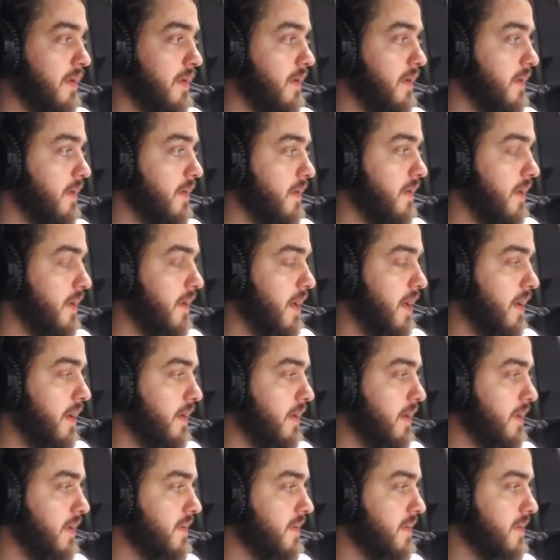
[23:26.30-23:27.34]
Yeah,
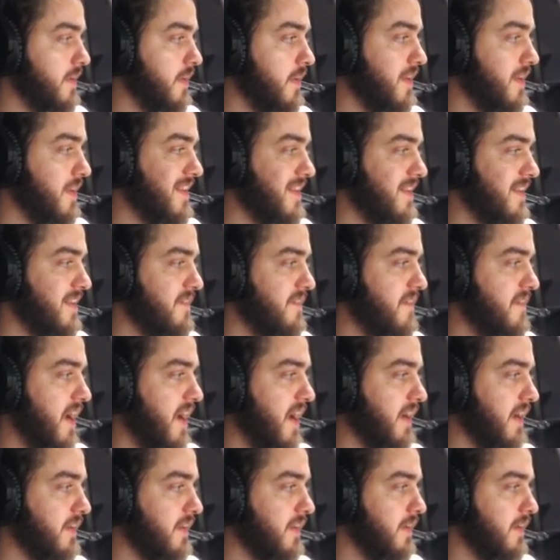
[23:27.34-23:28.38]
it's an
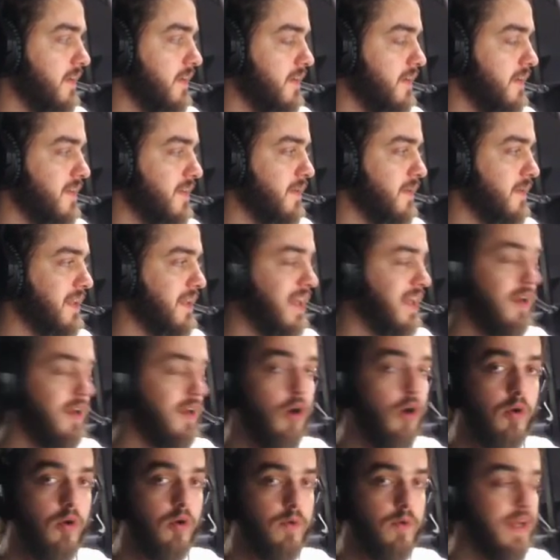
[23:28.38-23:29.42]
effect. So it can
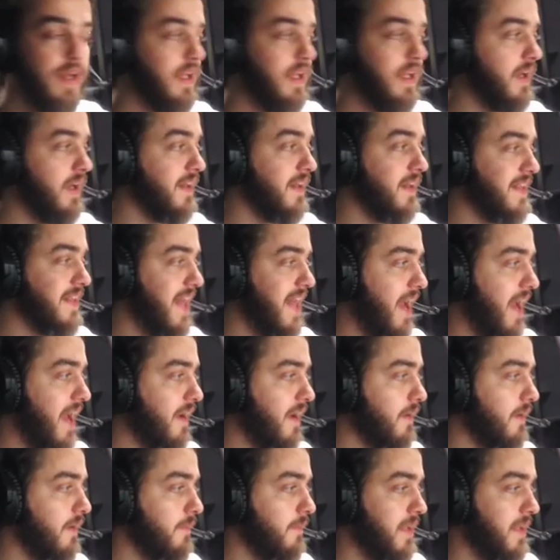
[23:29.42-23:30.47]
already attack,
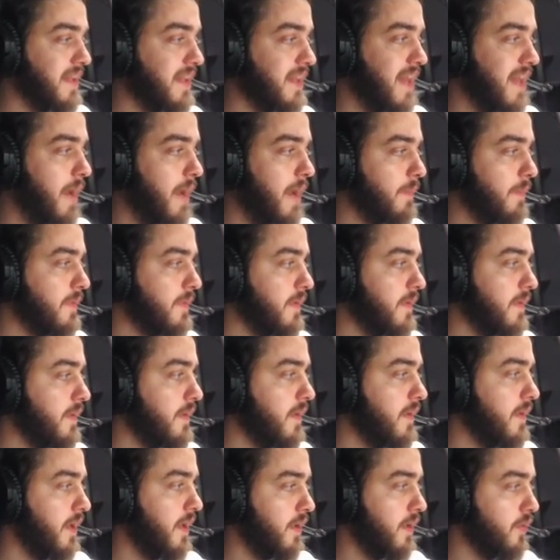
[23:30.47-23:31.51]
be tapped,
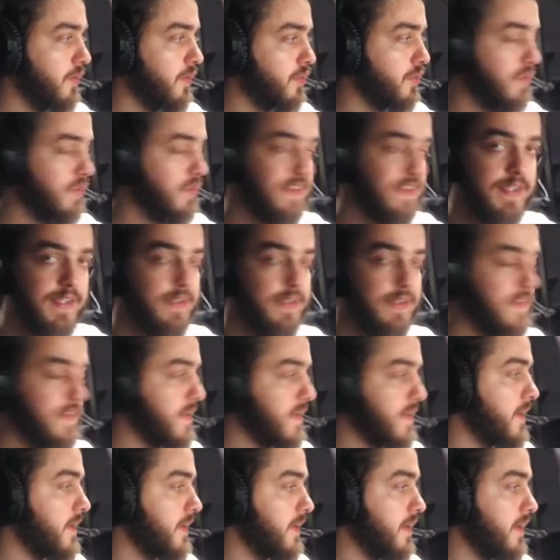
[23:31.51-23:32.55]
and you could still
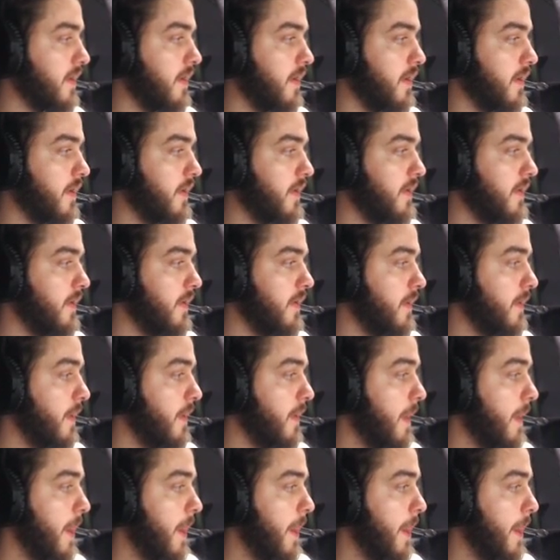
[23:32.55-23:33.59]
discard a card.
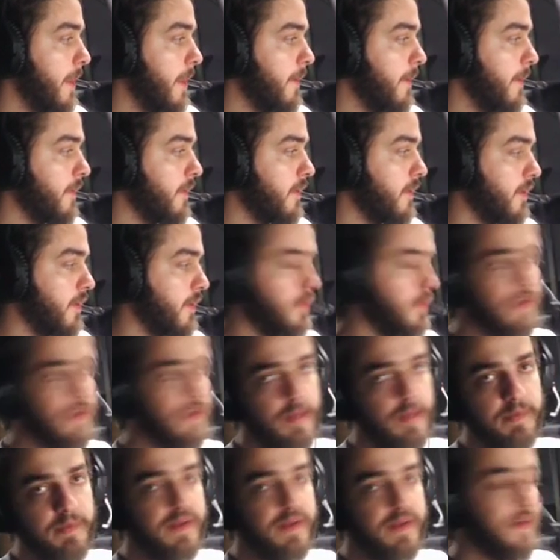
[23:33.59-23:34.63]
You tap
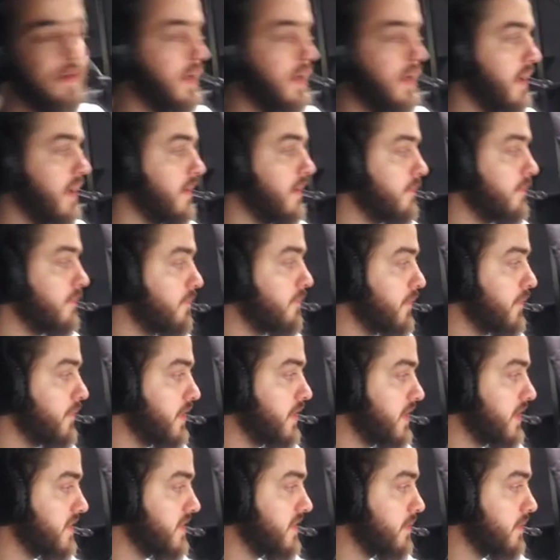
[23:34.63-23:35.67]
it again, it
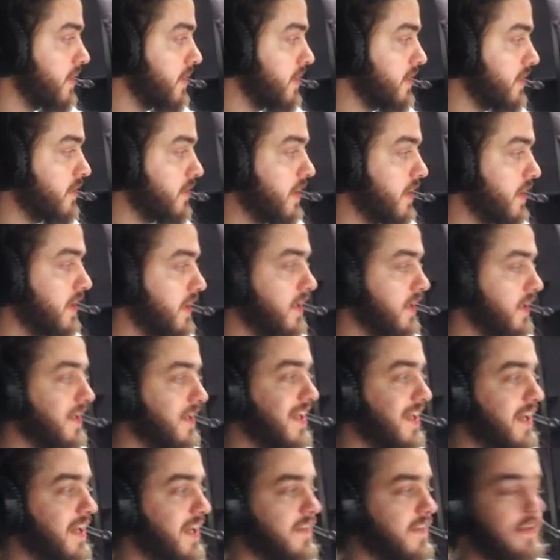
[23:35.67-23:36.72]
doesn't matter, and it
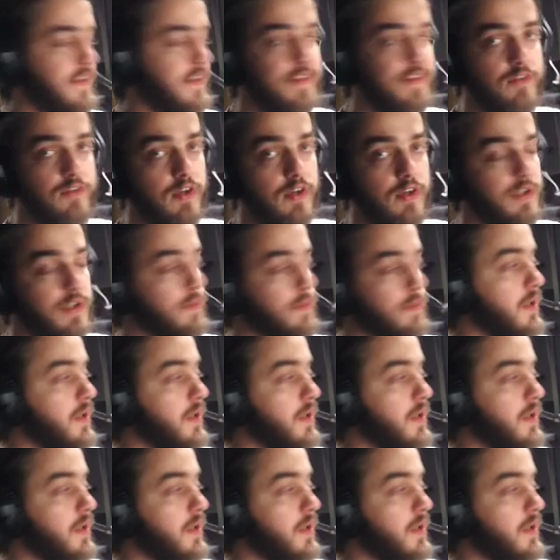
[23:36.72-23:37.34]
gains indestructible